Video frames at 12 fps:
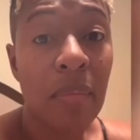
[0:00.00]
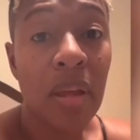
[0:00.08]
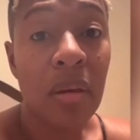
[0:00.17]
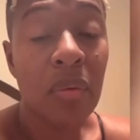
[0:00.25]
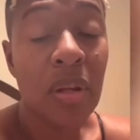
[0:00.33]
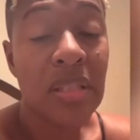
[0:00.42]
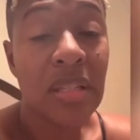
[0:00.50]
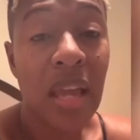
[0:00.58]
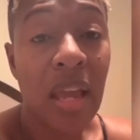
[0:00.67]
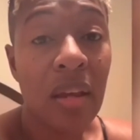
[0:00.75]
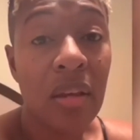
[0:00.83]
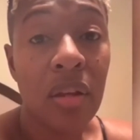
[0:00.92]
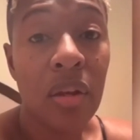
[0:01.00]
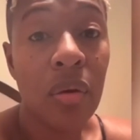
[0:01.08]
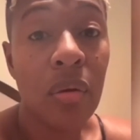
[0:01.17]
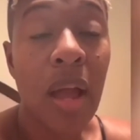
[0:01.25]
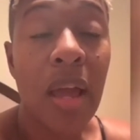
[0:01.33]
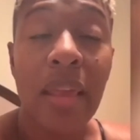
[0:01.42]
And once again, you know,
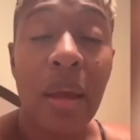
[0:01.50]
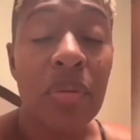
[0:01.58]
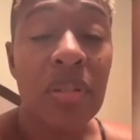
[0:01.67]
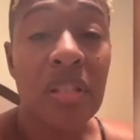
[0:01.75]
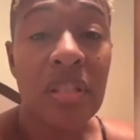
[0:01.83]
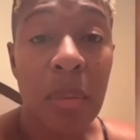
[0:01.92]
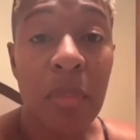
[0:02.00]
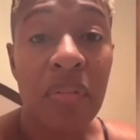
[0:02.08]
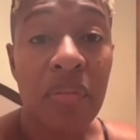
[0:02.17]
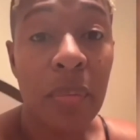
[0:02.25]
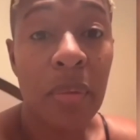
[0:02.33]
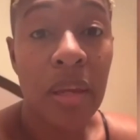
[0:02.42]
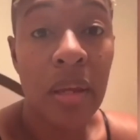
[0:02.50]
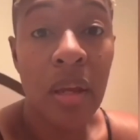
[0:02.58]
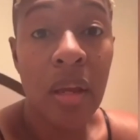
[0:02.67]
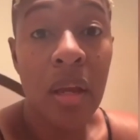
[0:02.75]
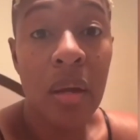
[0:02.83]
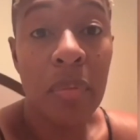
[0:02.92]
that was the summer for me.
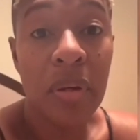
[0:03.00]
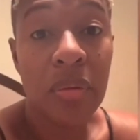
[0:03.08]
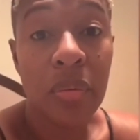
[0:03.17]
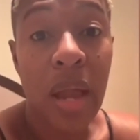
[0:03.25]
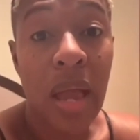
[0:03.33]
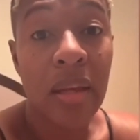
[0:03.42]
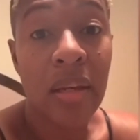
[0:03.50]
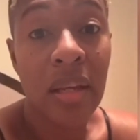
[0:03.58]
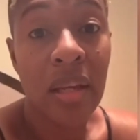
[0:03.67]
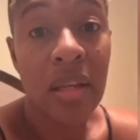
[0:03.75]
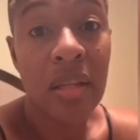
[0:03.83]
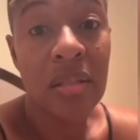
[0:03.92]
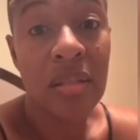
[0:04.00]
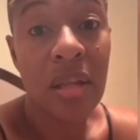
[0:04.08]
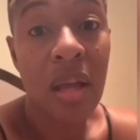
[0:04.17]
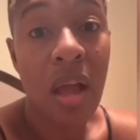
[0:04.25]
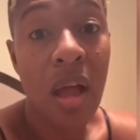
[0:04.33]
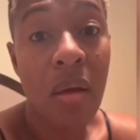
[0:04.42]
But the reality is
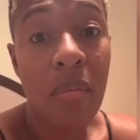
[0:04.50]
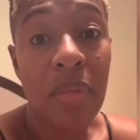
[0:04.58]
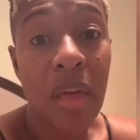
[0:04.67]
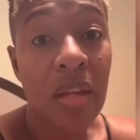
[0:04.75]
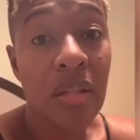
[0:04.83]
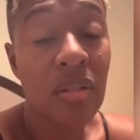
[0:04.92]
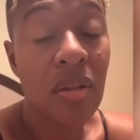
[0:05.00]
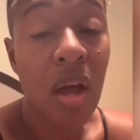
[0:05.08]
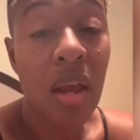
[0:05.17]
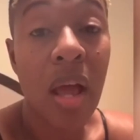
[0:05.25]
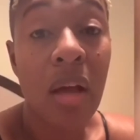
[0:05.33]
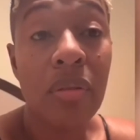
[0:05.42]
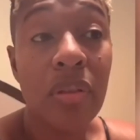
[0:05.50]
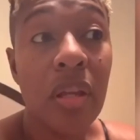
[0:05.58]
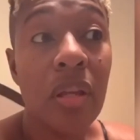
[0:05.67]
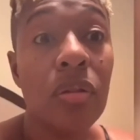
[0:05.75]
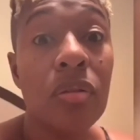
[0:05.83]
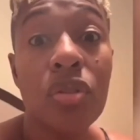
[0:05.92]
that is not how
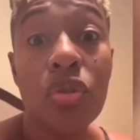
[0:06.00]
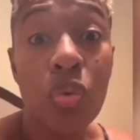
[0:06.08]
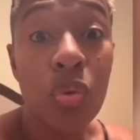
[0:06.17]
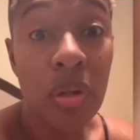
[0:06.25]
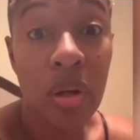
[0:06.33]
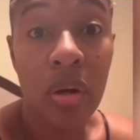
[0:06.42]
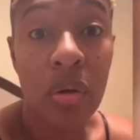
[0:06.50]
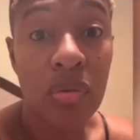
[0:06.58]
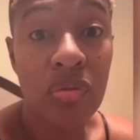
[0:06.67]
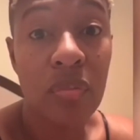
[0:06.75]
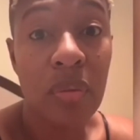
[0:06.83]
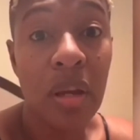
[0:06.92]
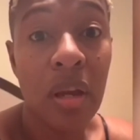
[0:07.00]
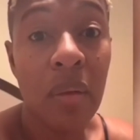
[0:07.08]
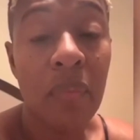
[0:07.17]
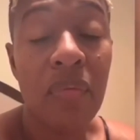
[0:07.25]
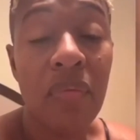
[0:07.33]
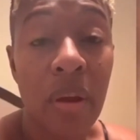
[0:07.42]
the school year goes for me.
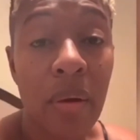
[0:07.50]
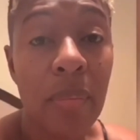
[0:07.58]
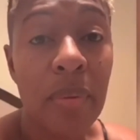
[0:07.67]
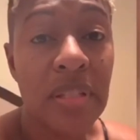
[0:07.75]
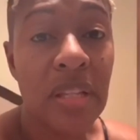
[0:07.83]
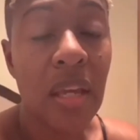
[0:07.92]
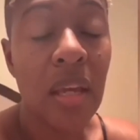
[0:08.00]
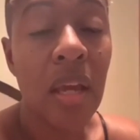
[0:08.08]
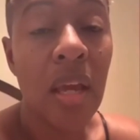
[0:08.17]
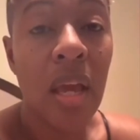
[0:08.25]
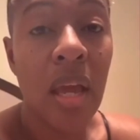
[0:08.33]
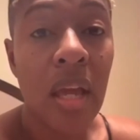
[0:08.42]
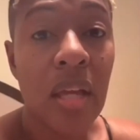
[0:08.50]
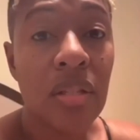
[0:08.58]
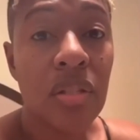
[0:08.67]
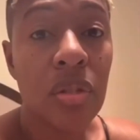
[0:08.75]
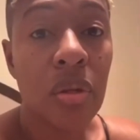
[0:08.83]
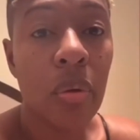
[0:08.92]
I'm very busy. And
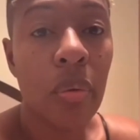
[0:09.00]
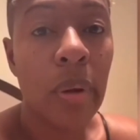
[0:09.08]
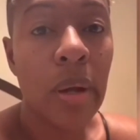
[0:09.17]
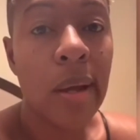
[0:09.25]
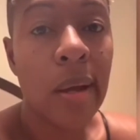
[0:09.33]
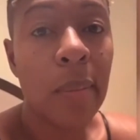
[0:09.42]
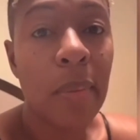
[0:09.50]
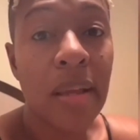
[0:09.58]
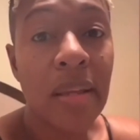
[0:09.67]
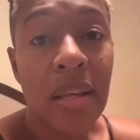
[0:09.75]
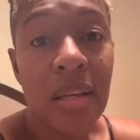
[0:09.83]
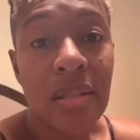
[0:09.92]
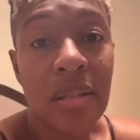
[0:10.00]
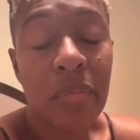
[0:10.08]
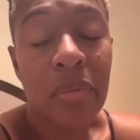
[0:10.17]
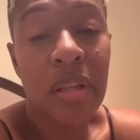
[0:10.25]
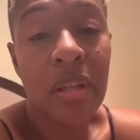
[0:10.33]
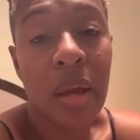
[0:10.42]
so I needed
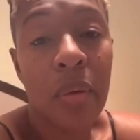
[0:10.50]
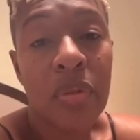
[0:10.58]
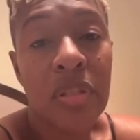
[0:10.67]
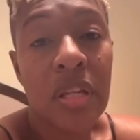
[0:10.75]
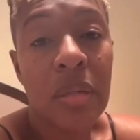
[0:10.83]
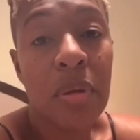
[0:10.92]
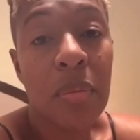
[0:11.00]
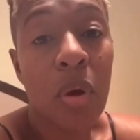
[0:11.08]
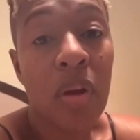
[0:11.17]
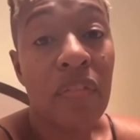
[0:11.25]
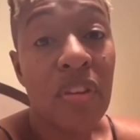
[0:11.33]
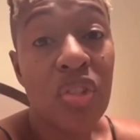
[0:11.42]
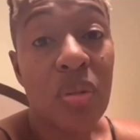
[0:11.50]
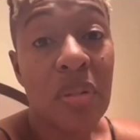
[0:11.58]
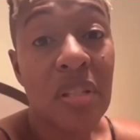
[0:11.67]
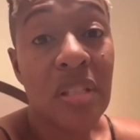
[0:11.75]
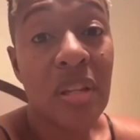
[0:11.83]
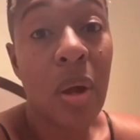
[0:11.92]
something that was going to be more efficient, but
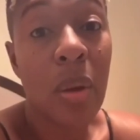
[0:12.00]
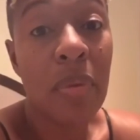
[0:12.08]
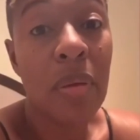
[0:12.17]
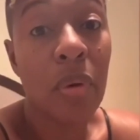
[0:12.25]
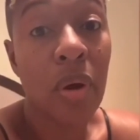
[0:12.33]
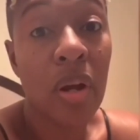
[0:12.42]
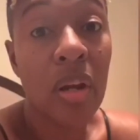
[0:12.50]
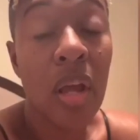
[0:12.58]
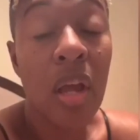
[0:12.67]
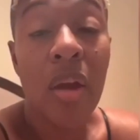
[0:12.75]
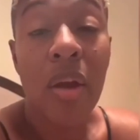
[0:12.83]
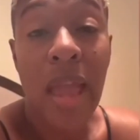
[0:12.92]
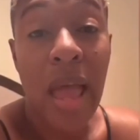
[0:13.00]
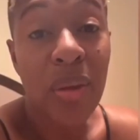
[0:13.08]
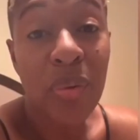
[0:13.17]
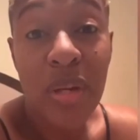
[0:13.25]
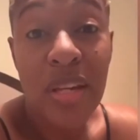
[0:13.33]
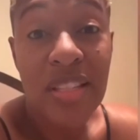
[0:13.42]
still help me burn
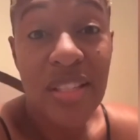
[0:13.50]
calories.